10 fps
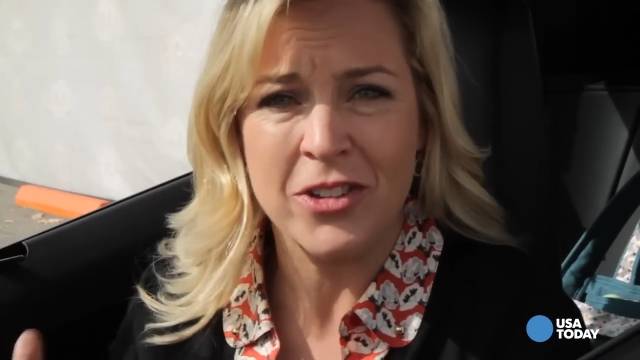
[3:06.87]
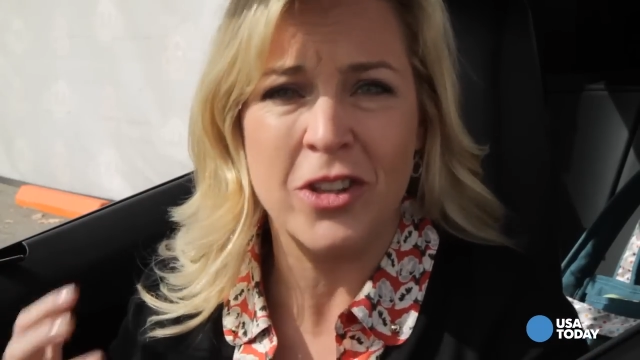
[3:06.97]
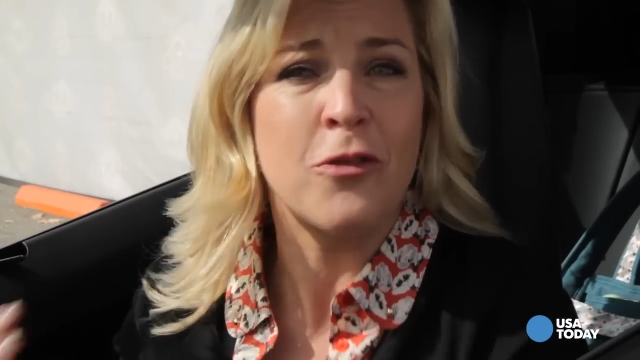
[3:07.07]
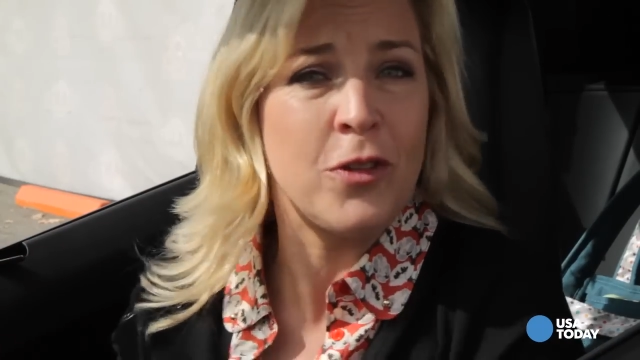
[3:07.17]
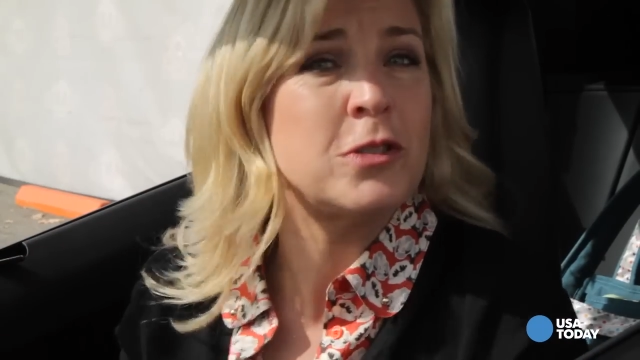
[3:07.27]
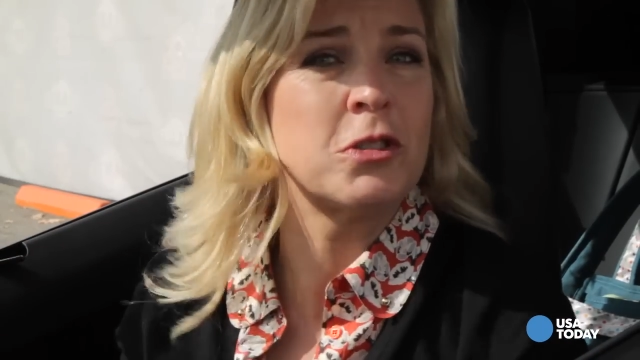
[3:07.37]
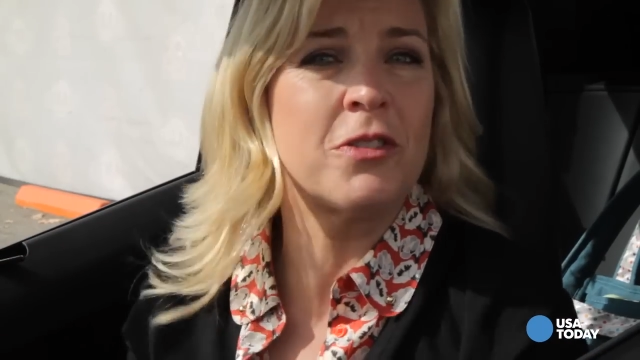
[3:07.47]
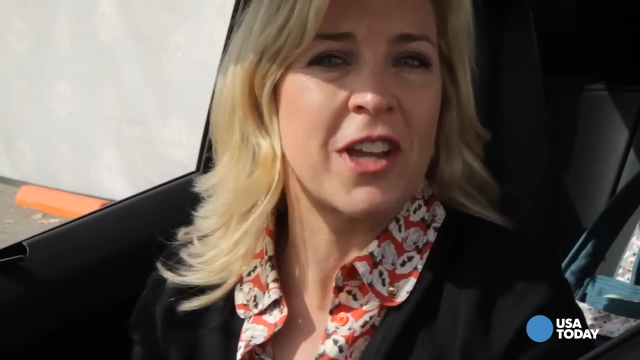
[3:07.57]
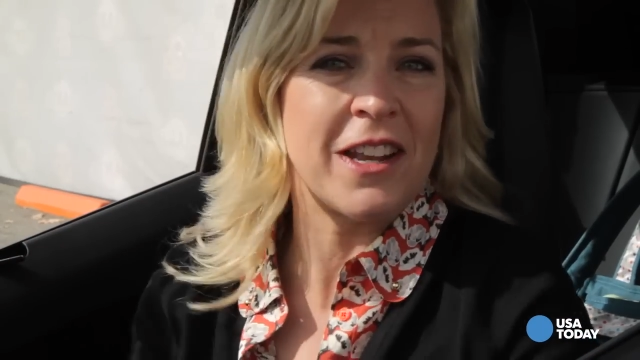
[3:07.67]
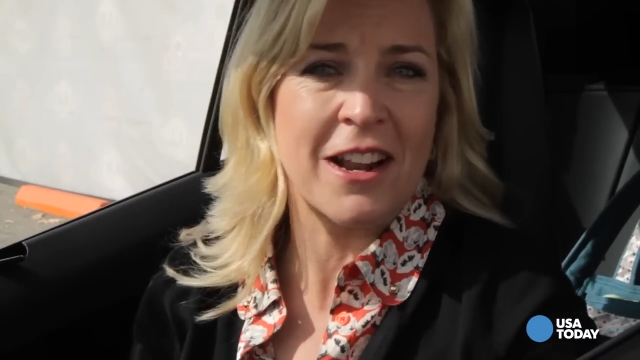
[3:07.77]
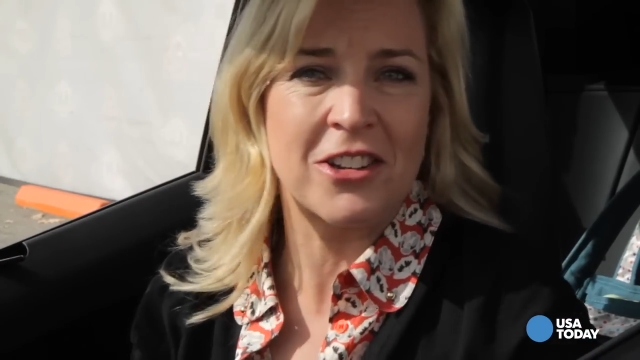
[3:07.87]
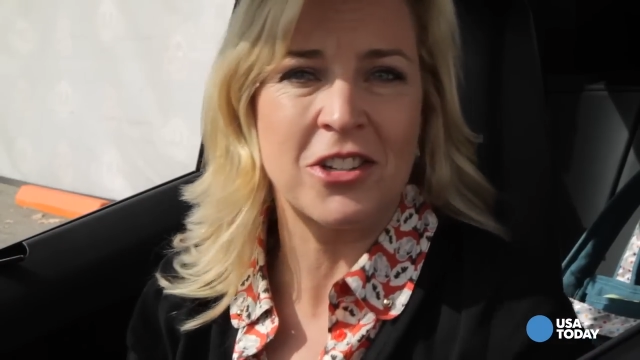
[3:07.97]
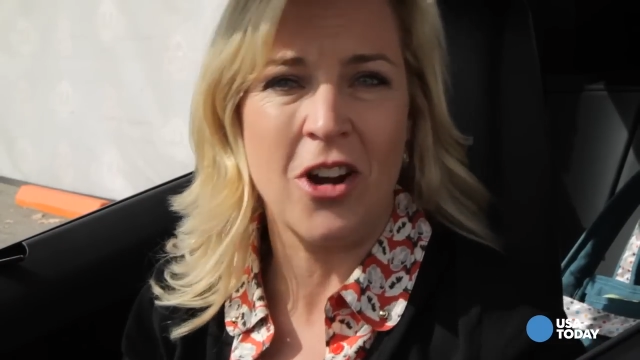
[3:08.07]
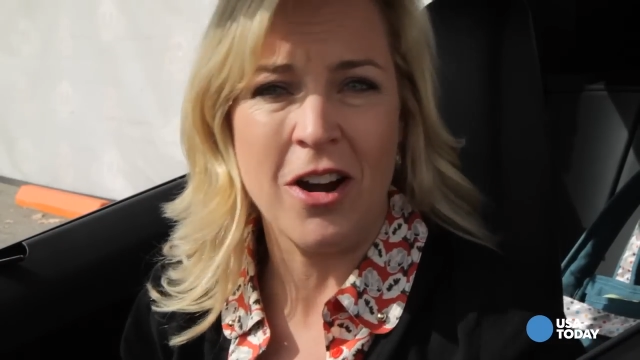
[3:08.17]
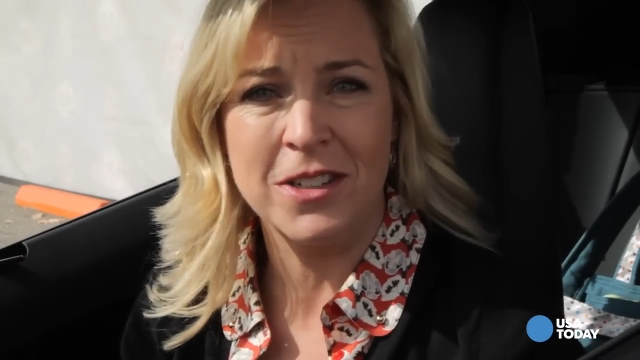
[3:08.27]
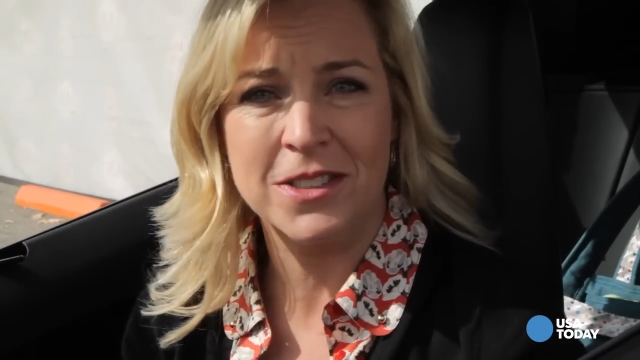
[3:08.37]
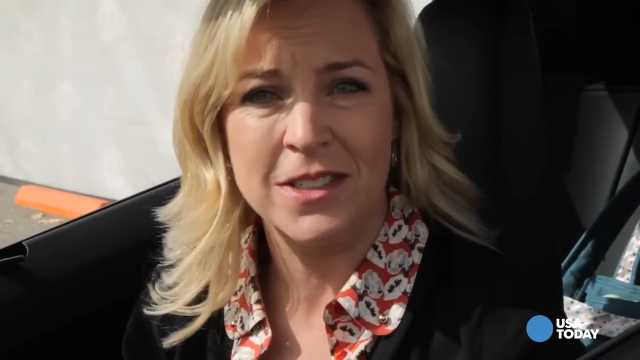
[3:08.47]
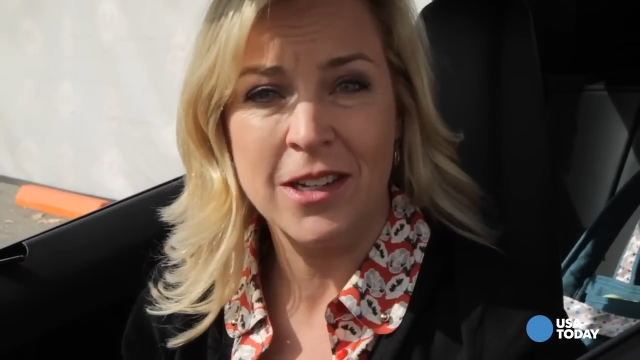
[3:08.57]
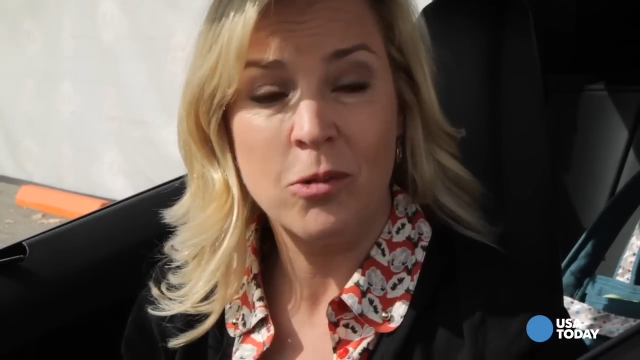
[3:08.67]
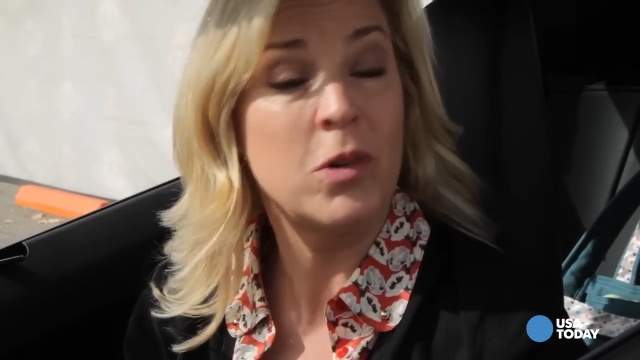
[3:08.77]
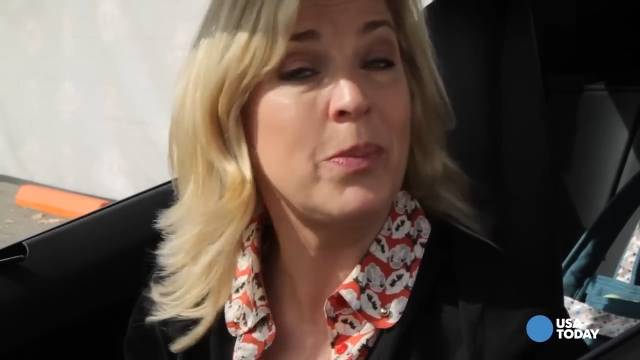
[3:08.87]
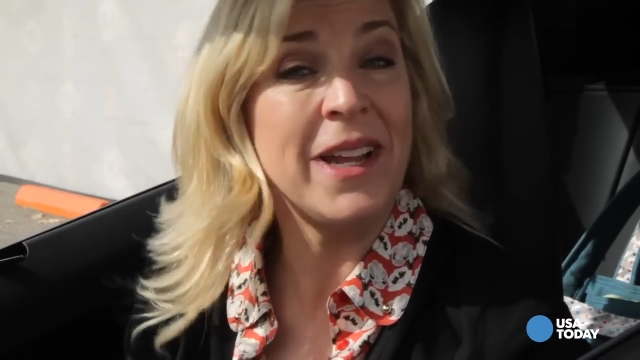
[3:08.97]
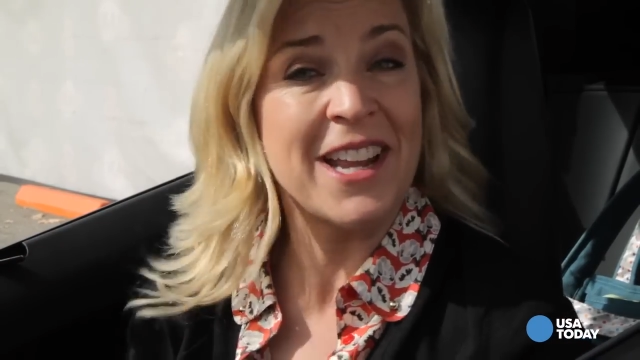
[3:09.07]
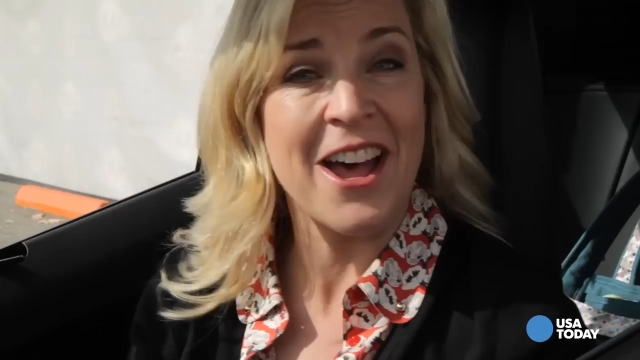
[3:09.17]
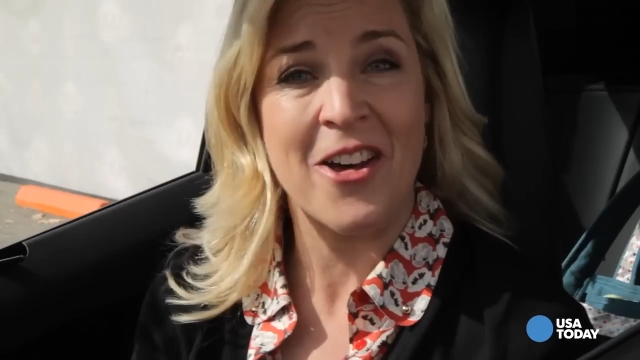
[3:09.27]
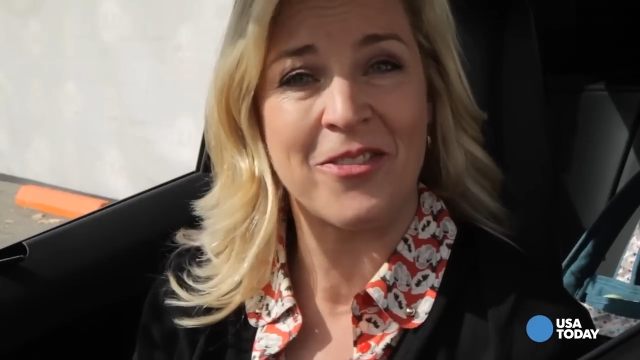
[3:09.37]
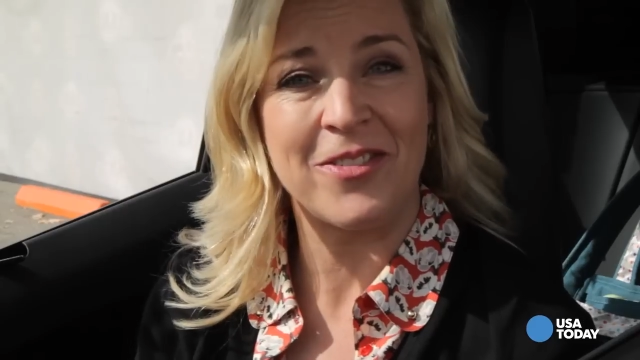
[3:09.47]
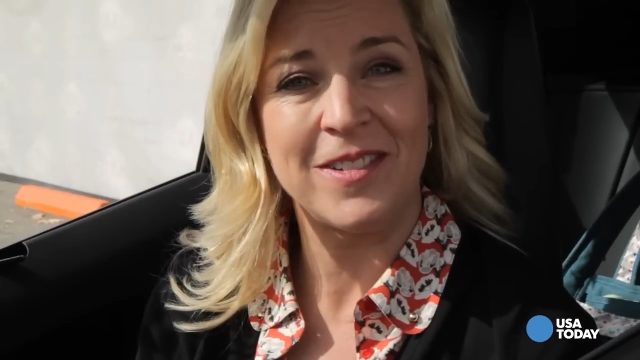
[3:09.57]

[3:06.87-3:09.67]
to the future of connected cars will be enough.